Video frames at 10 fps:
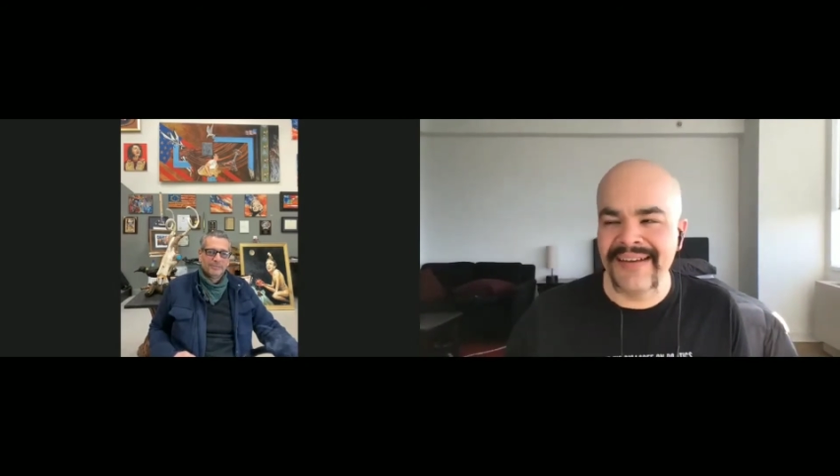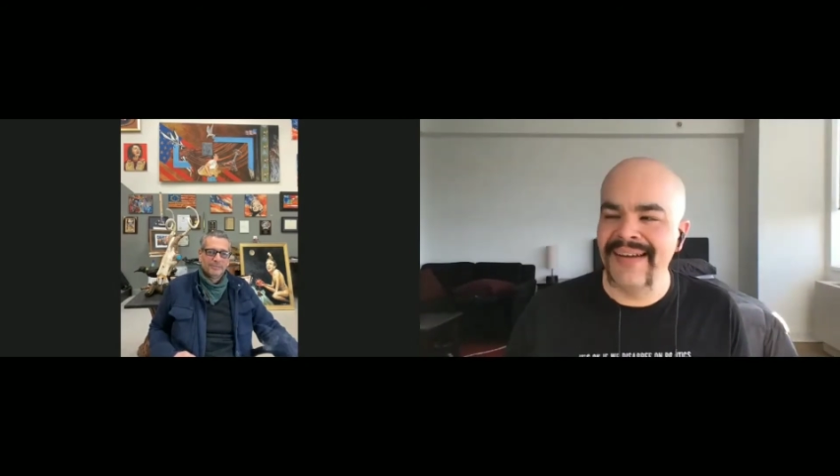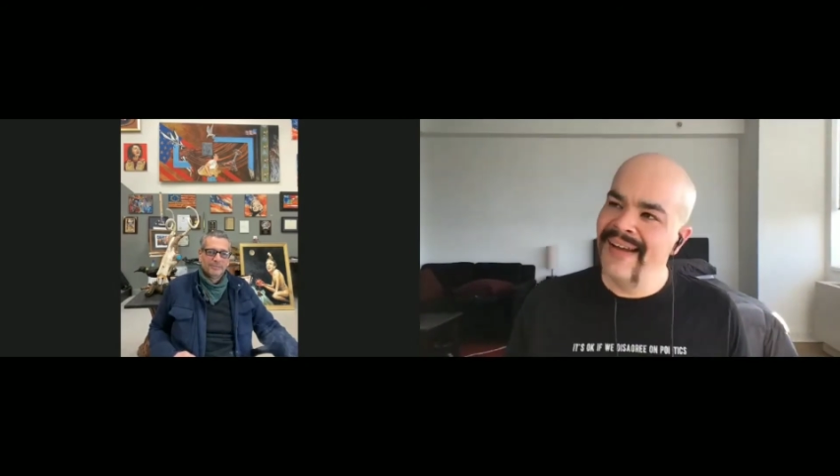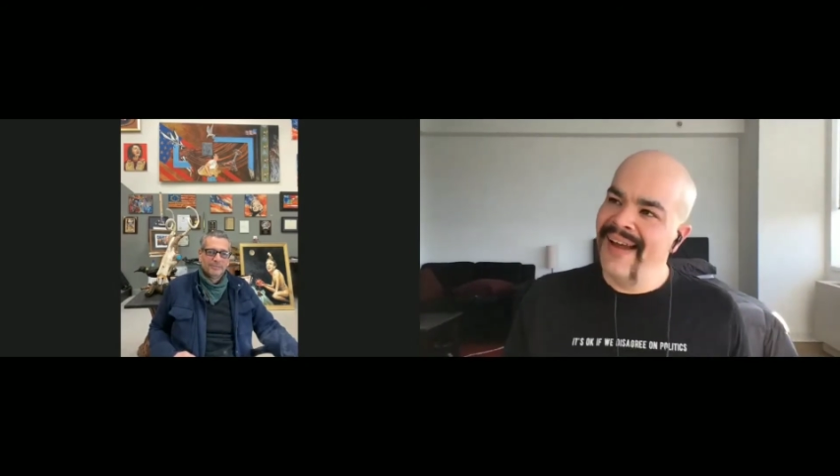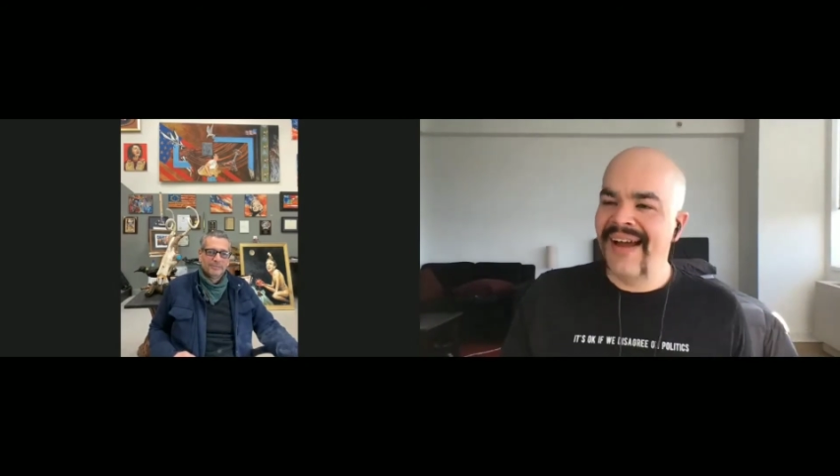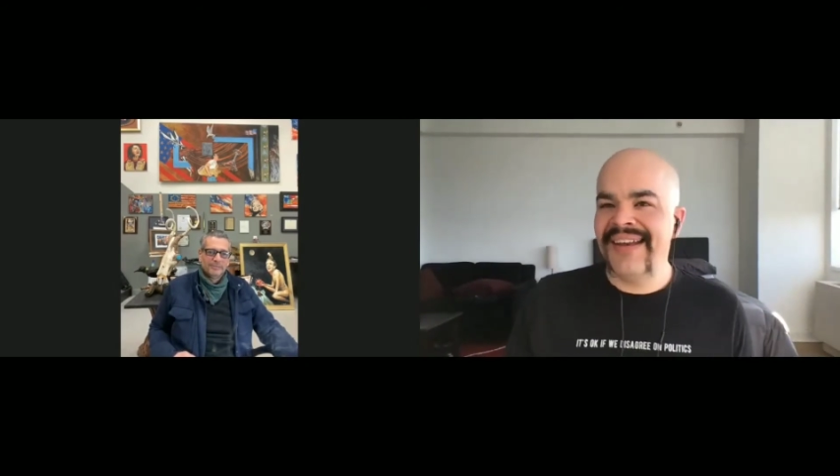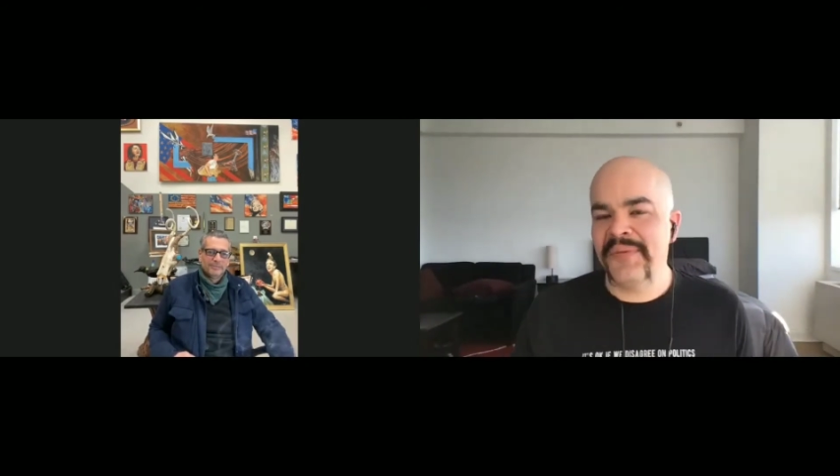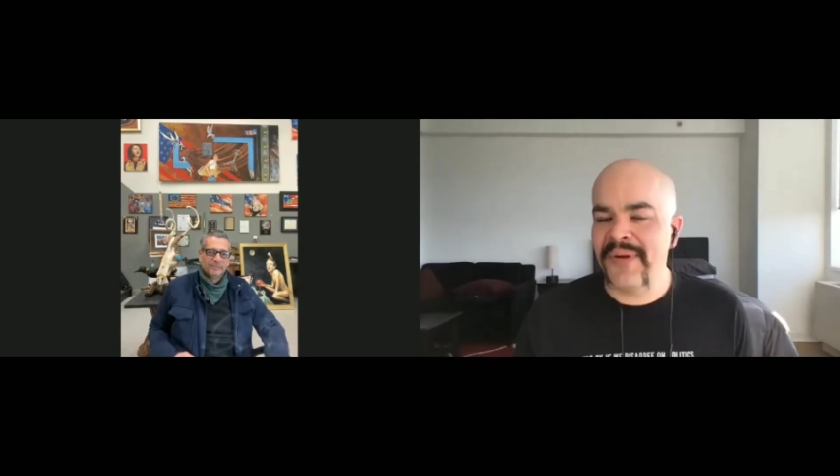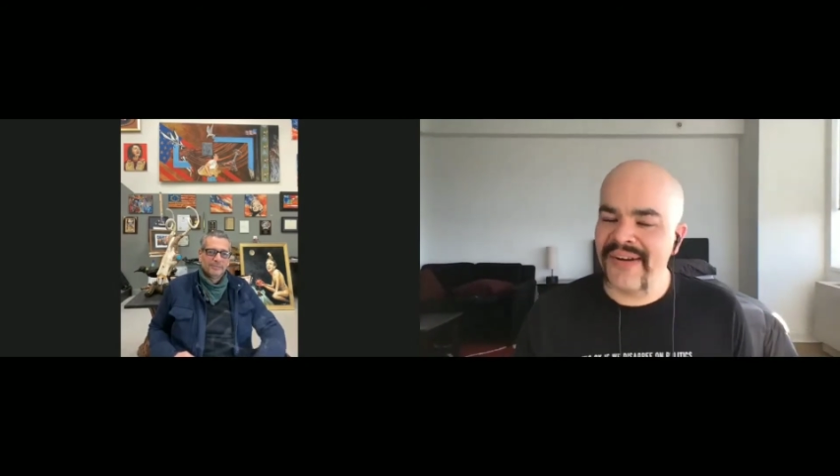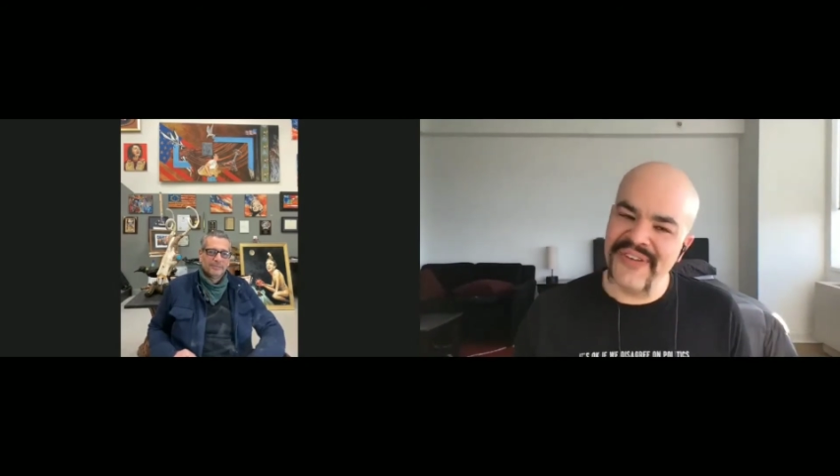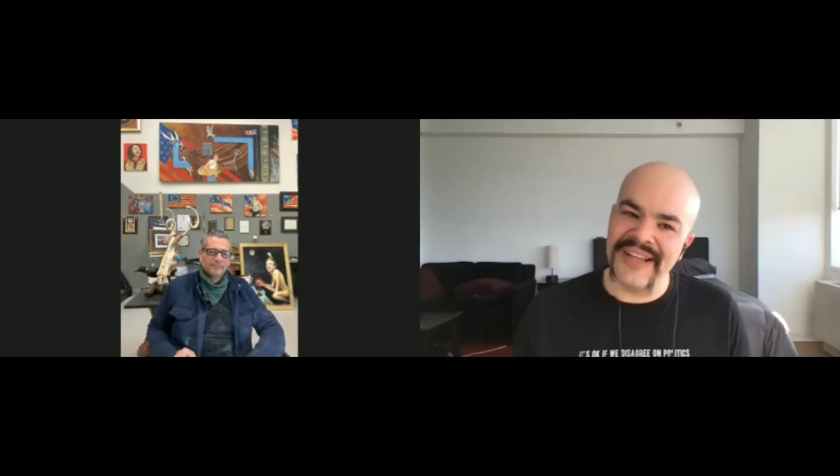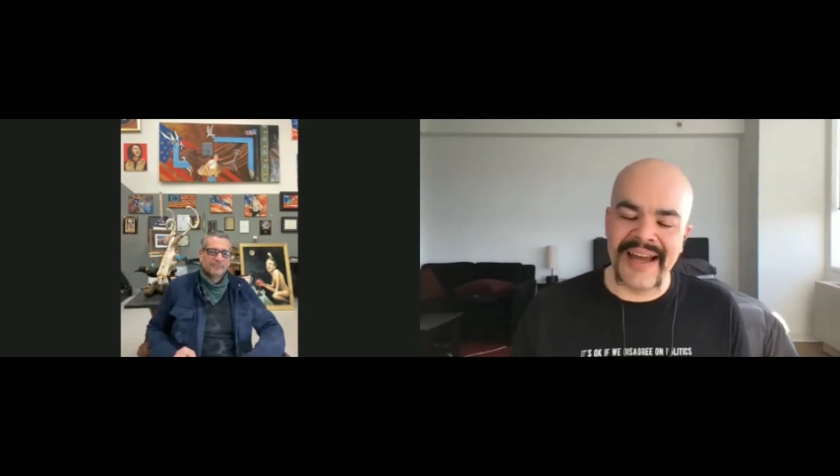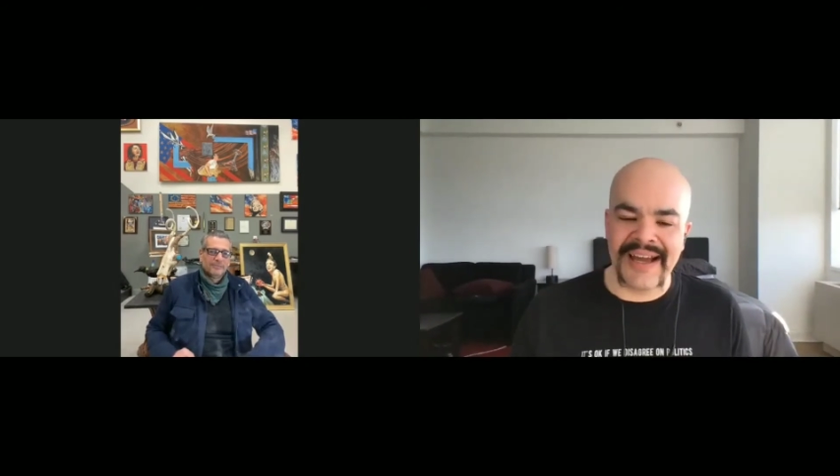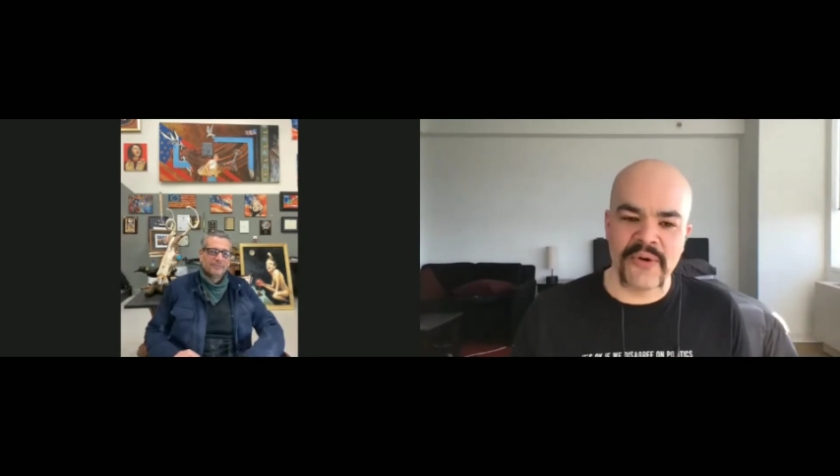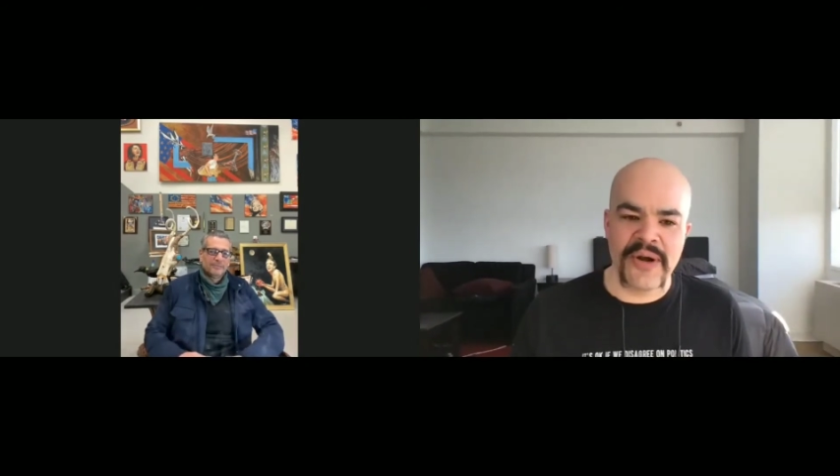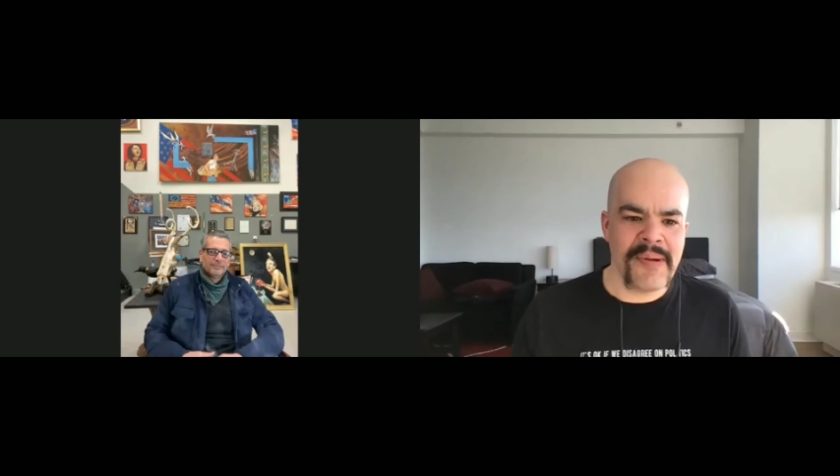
a creep.